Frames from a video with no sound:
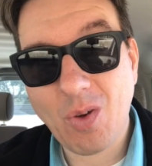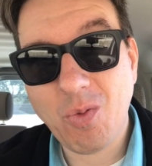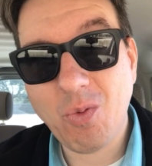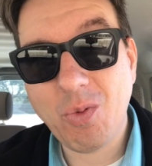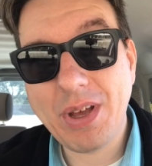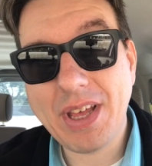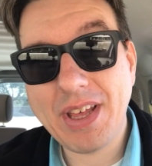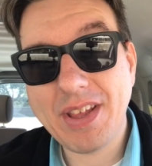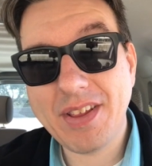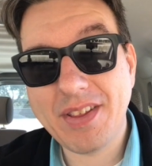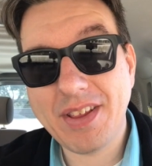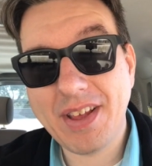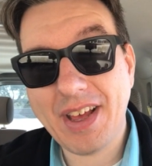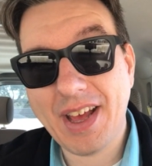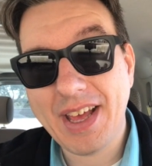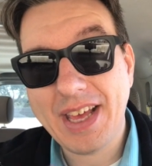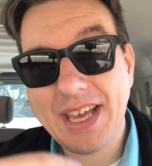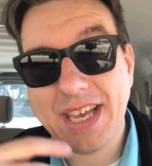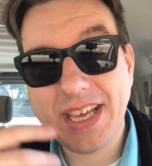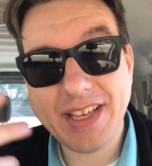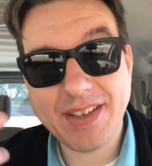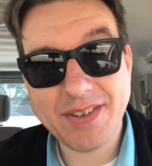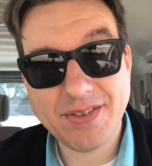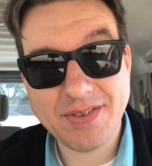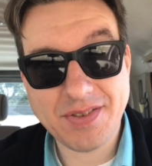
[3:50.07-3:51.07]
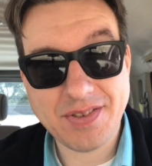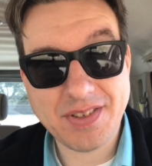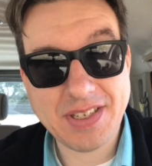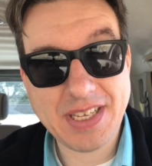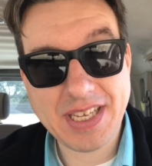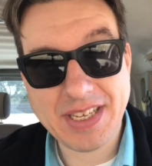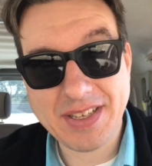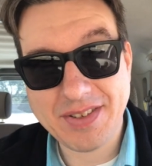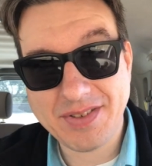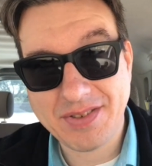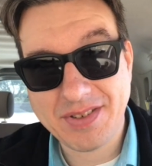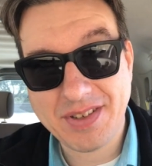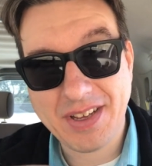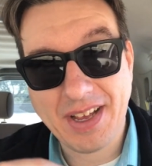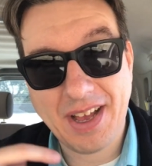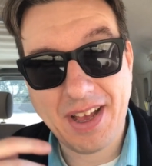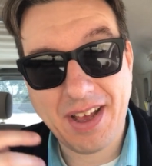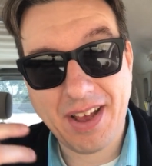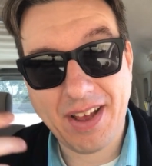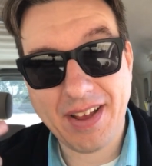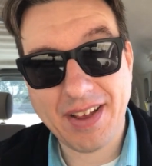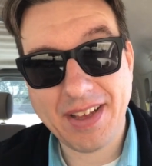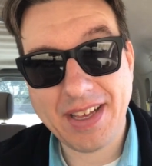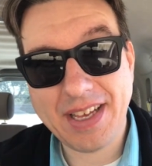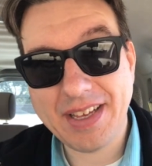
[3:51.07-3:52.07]
with uh, his his
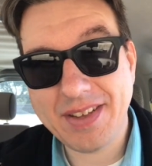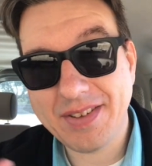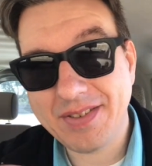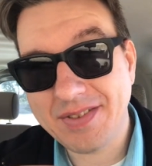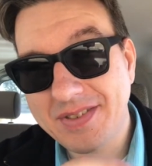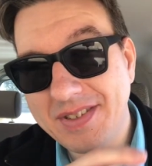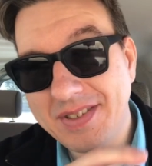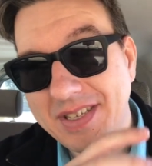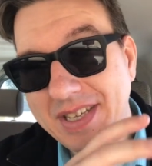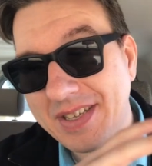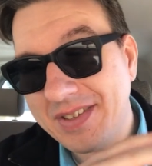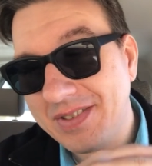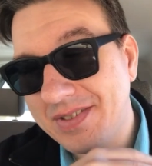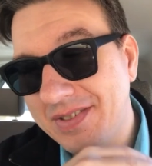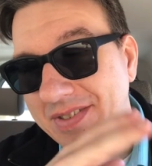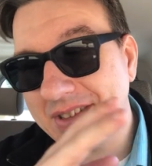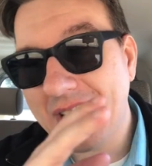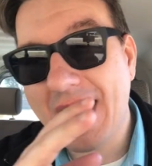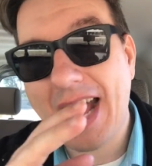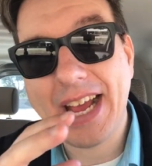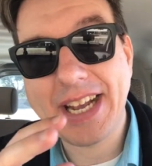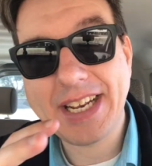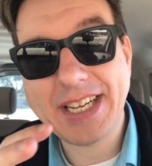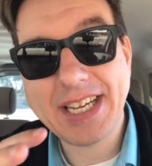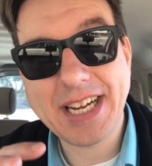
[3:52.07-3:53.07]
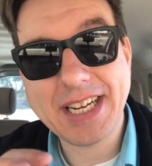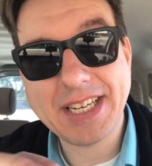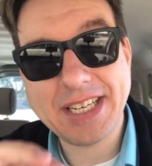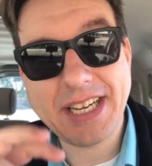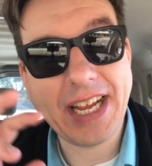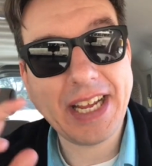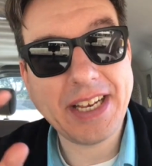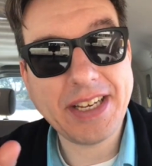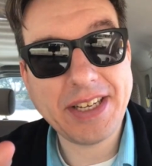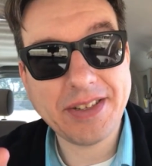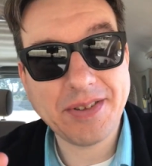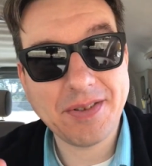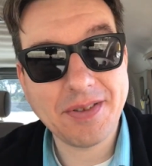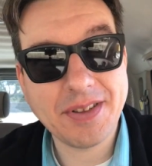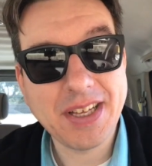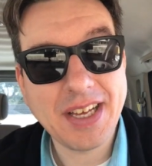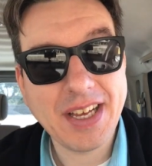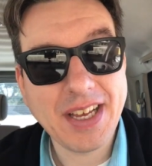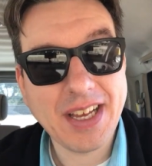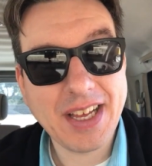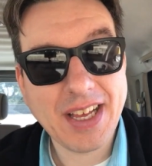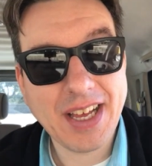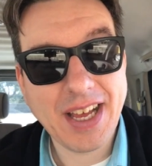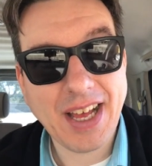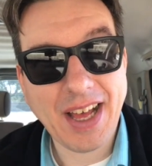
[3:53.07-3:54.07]
uh, his his sidekick Daniel
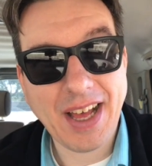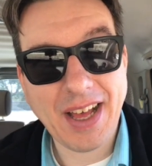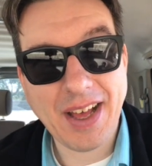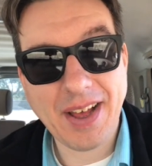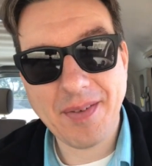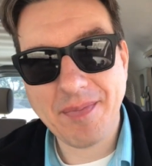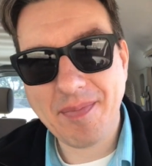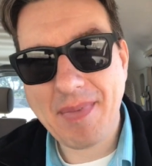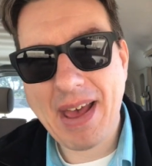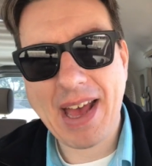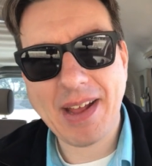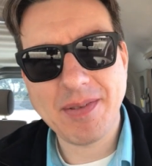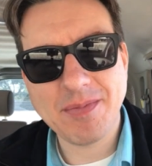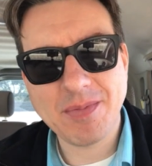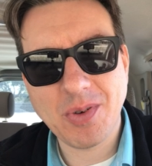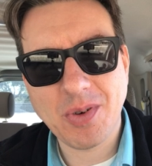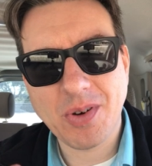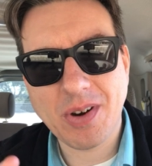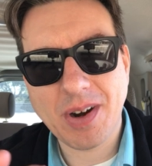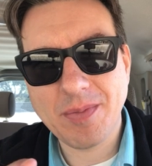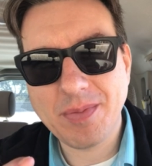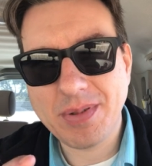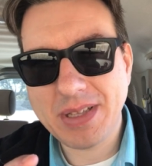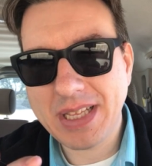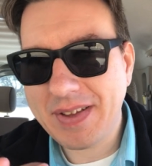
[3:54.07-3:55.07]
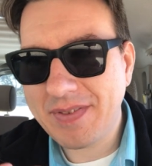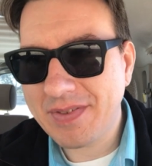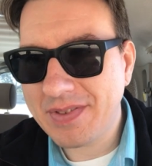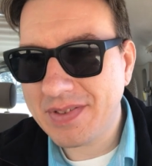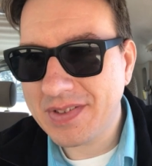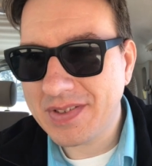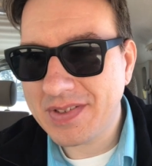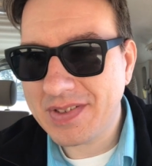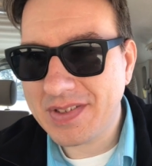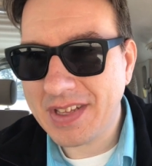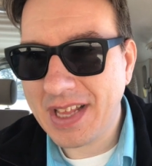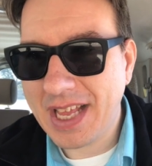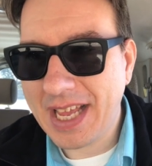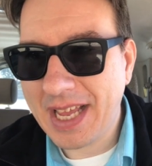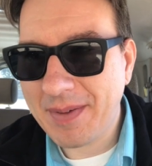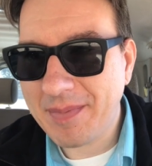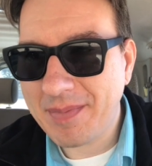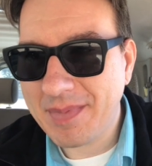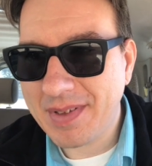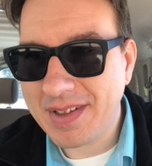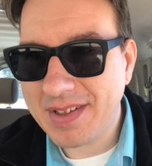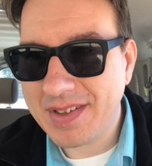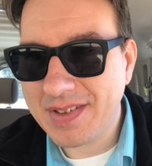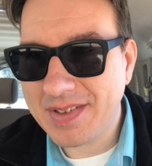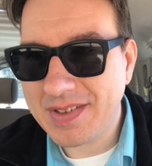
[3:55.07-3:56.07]
uh, Matmor, I believe is his
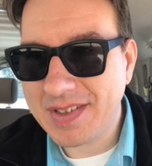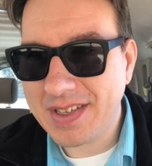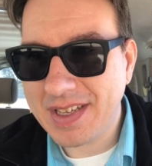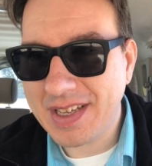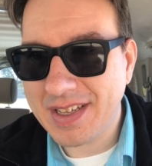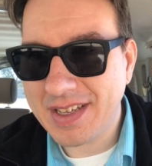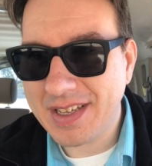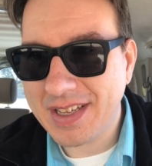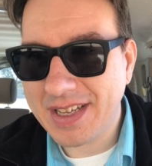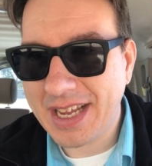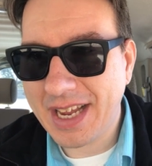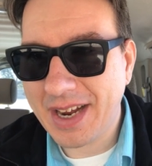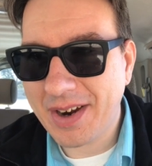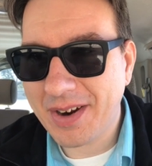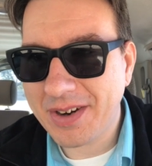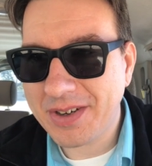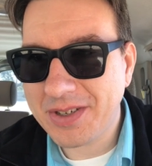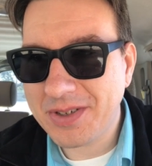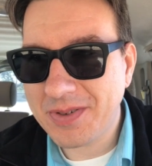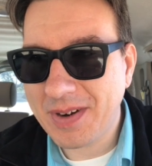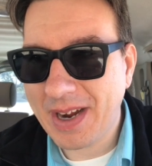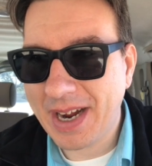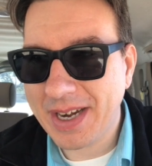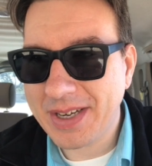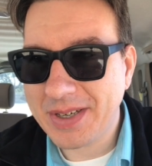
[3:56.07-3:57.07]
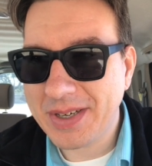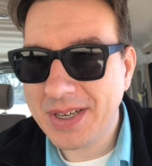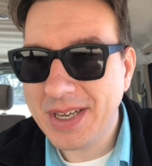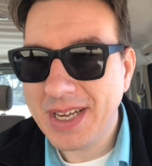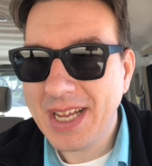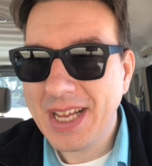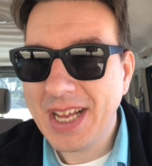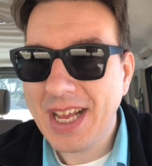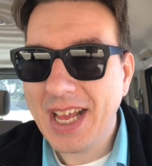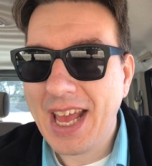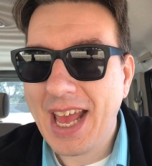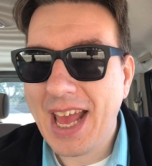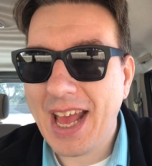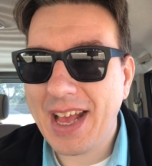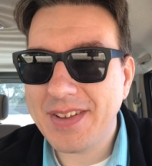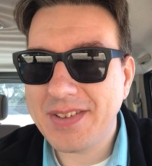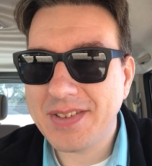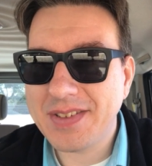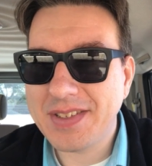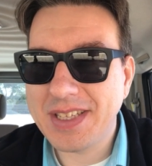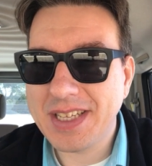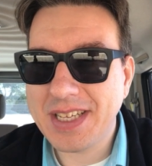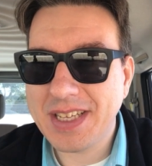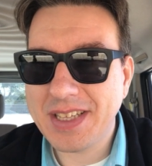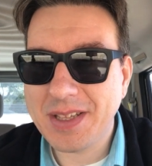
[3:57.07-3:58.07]
name, uh, this uh, character actor,
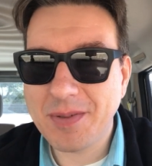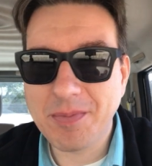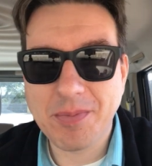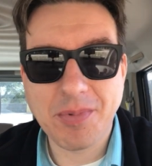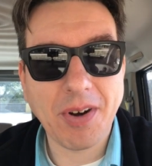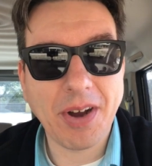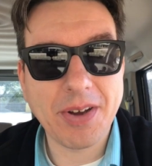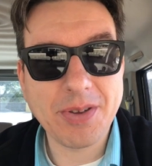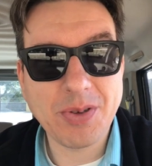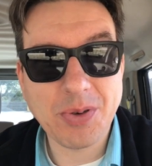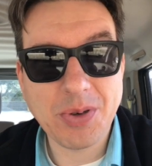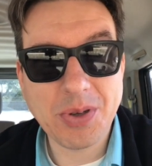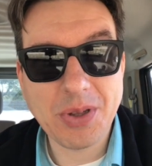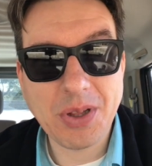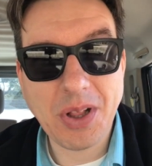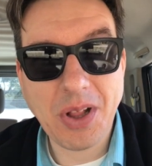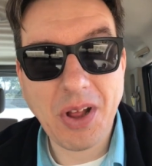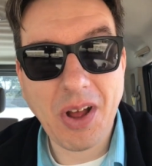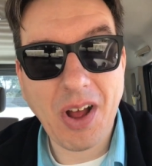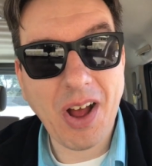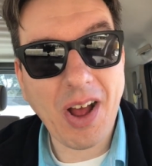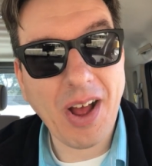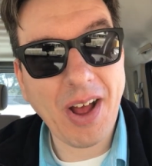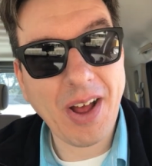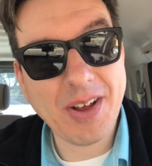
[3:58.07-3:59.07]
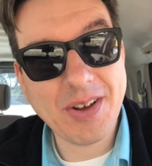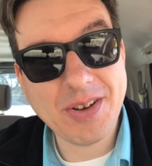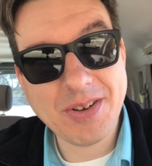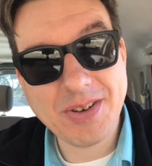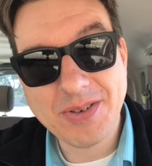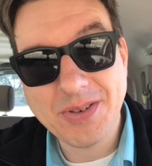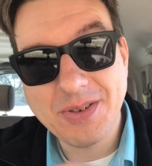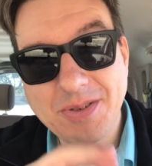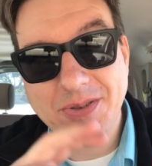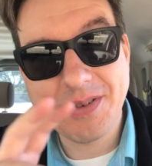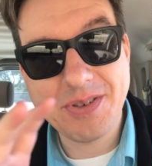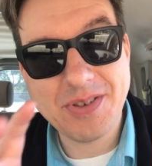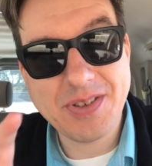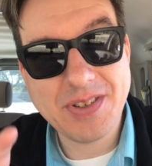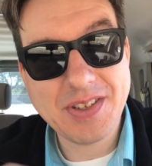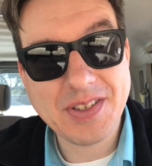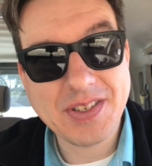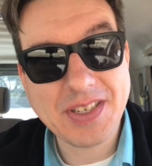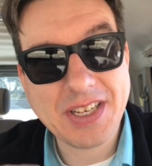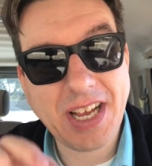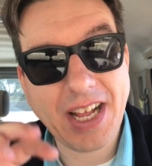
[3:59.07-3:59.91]
as the the brother-in-law who is this